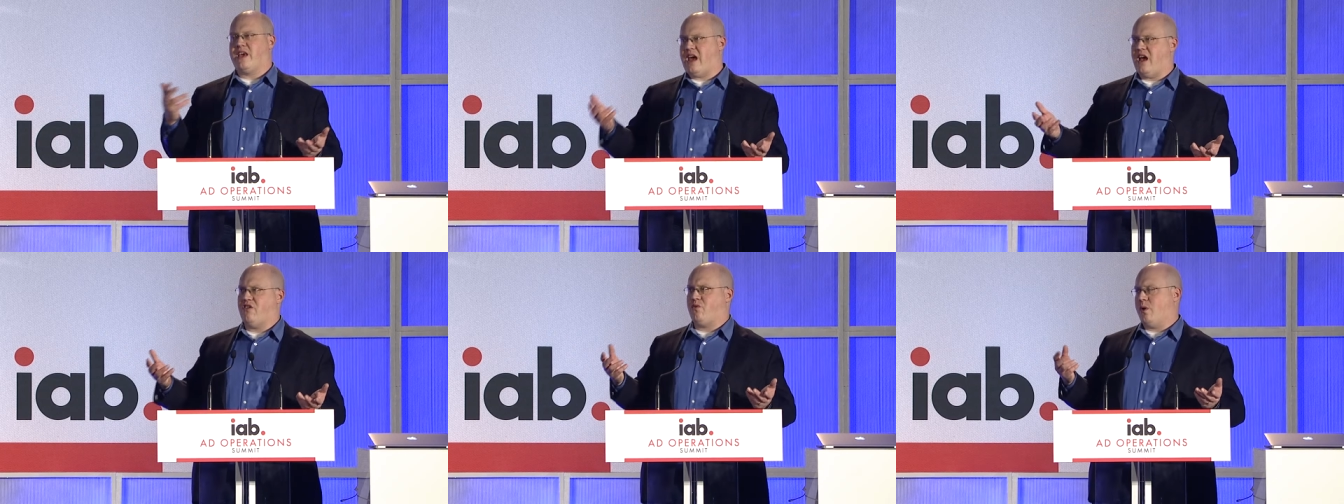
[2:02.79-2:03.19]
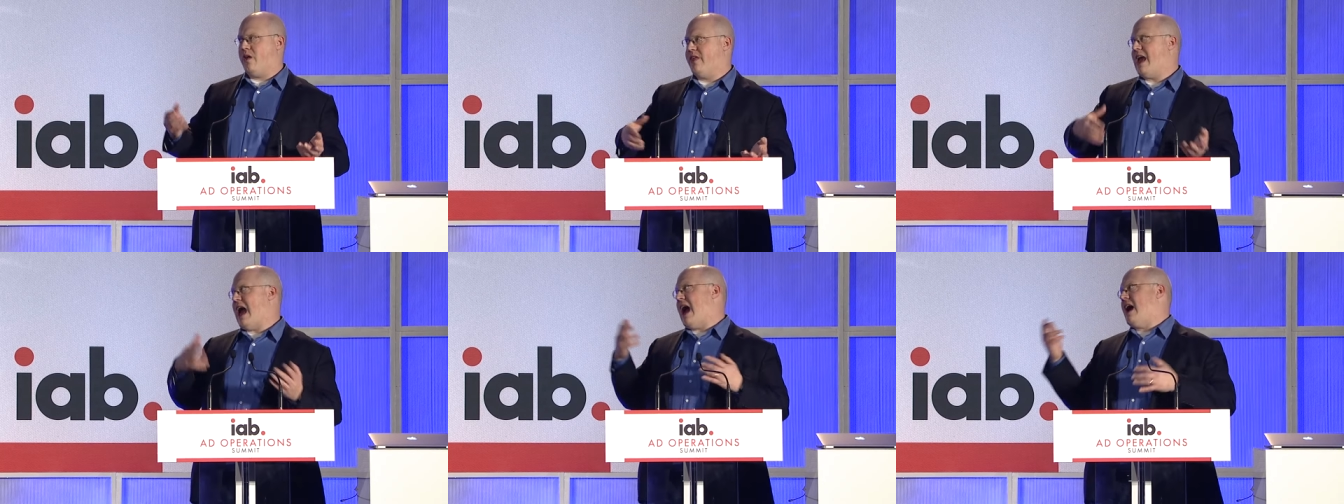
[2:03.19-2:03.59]
case, well,
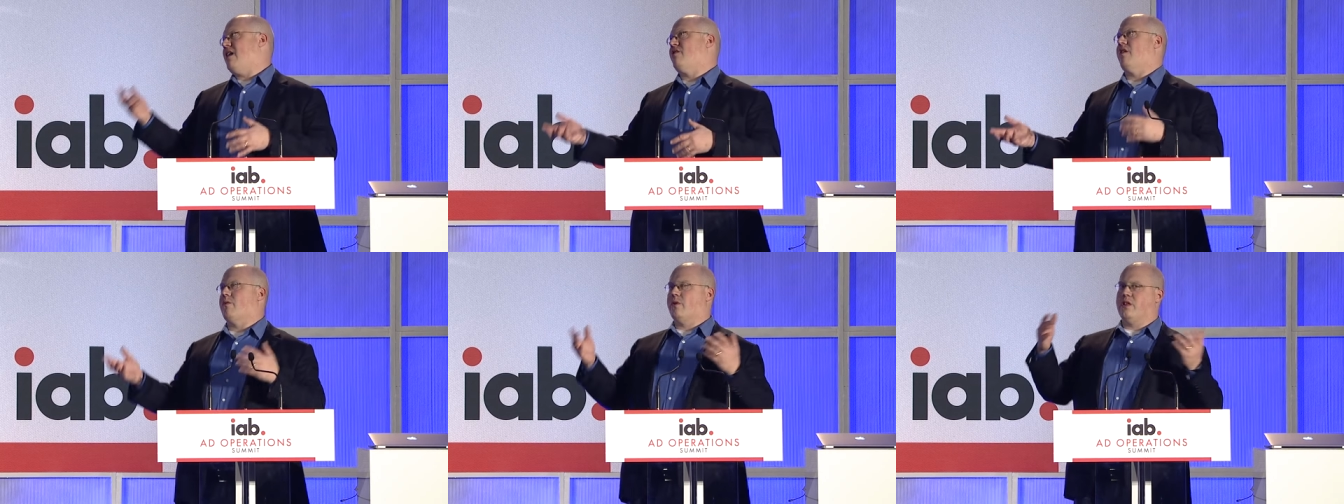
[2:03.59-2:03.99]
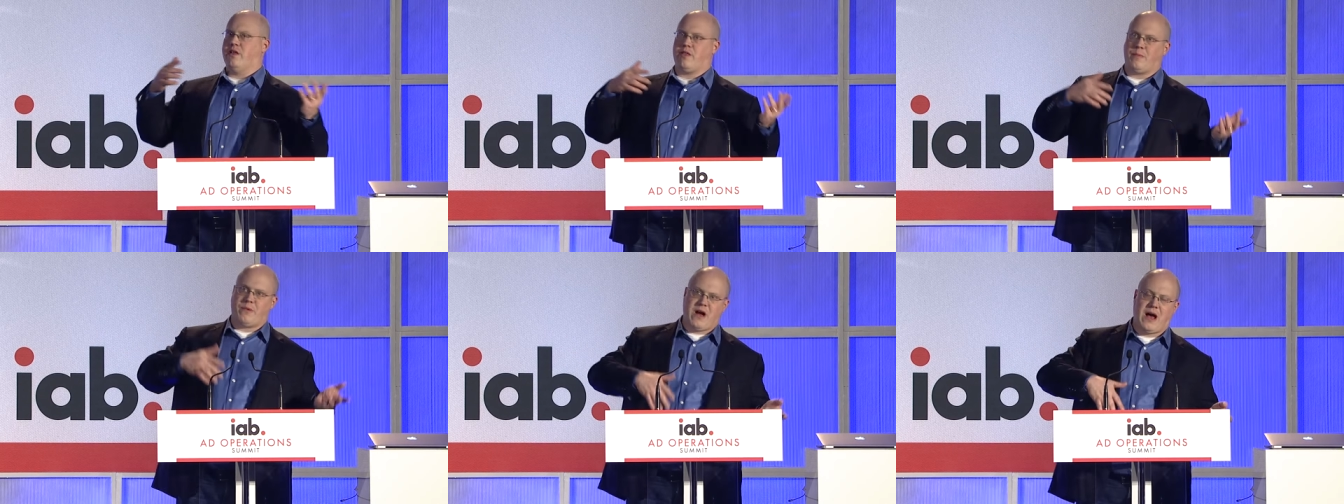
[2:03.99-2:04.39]
the ads aren't really
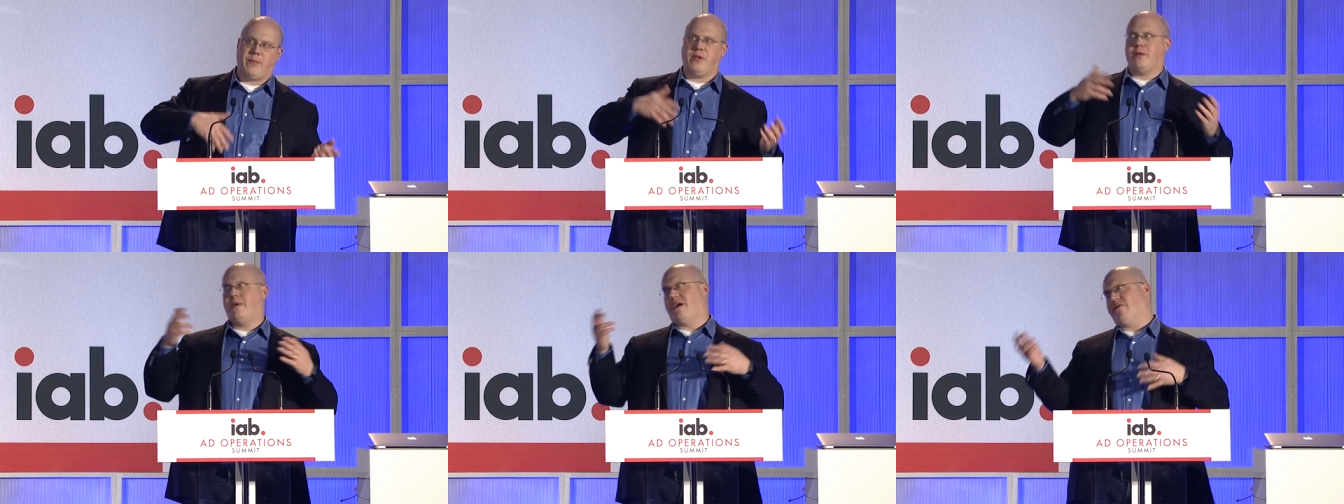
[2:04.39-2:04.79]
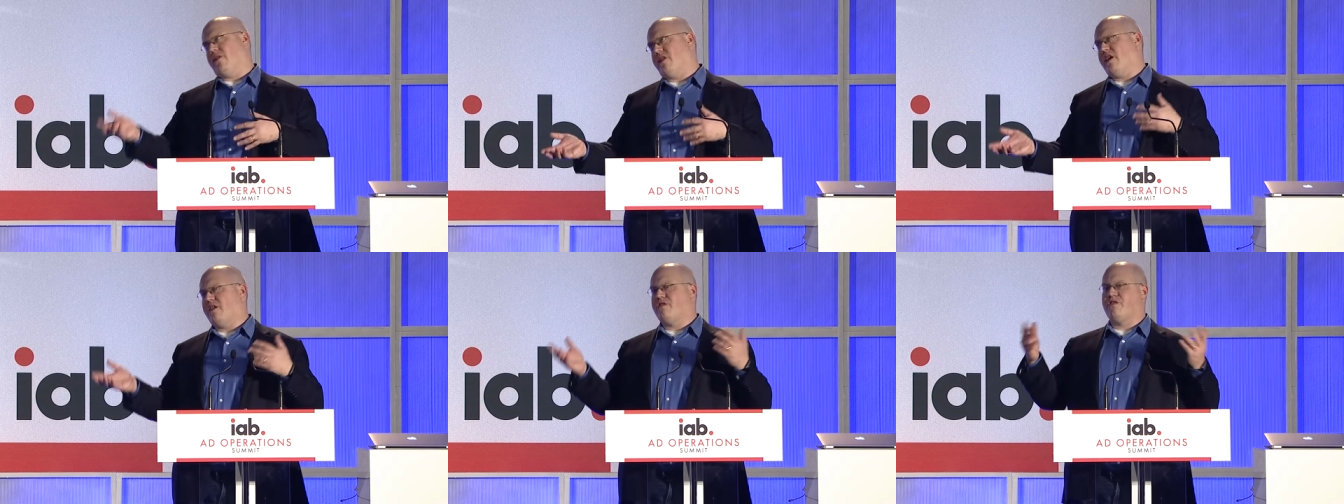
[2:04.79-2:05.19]
the problem,
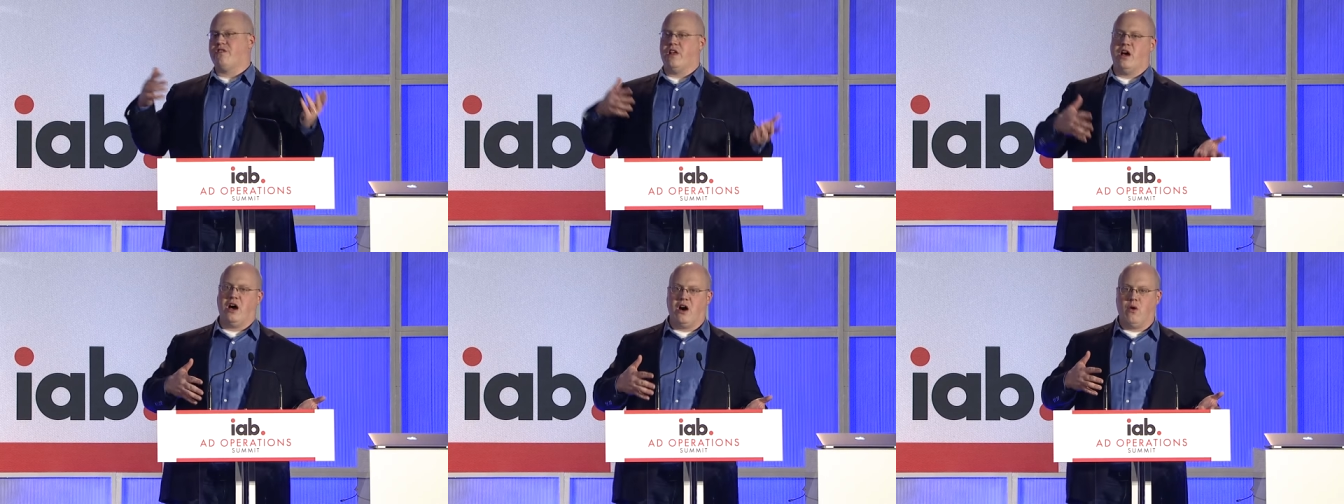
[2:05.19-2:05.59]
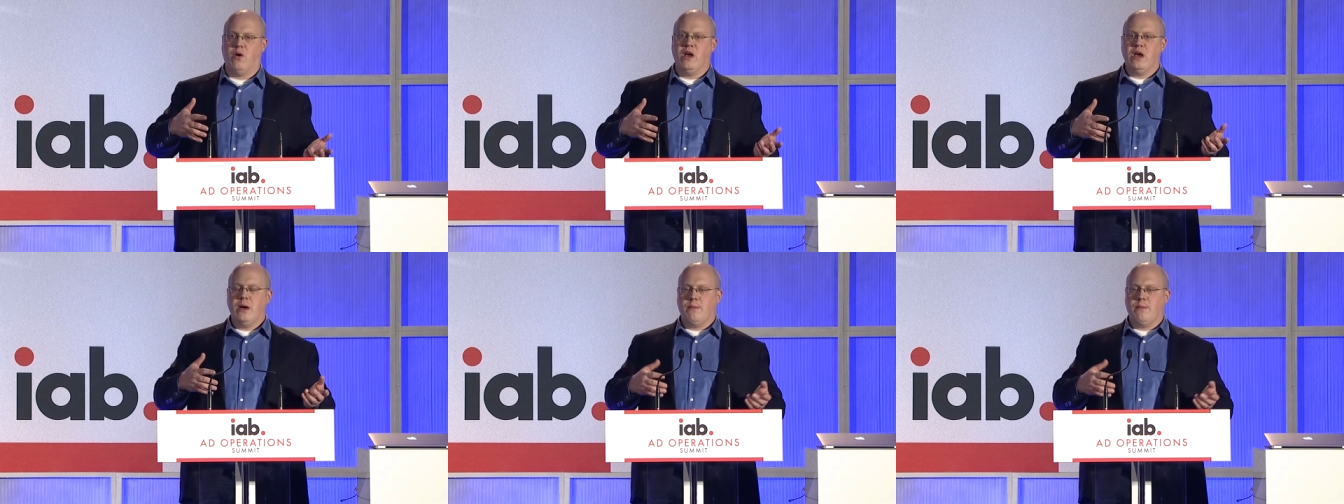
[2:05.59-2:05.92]
everything's slow.